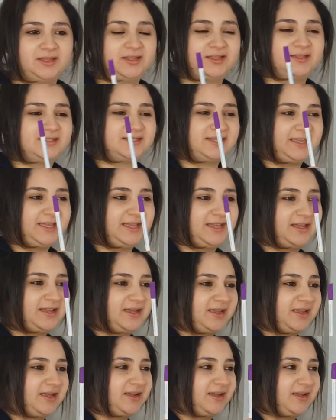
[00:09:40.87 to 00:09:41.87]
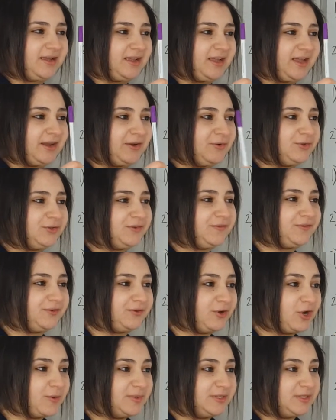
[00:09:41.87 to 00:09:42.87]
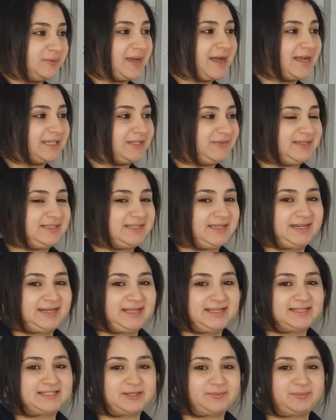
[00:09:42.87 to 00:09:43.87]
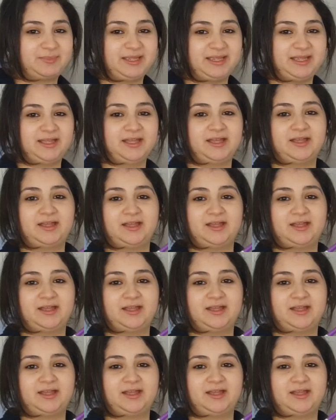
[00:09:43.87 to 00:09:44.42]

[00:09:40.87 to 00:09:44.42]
See, in order for copper to be activated, it needs to be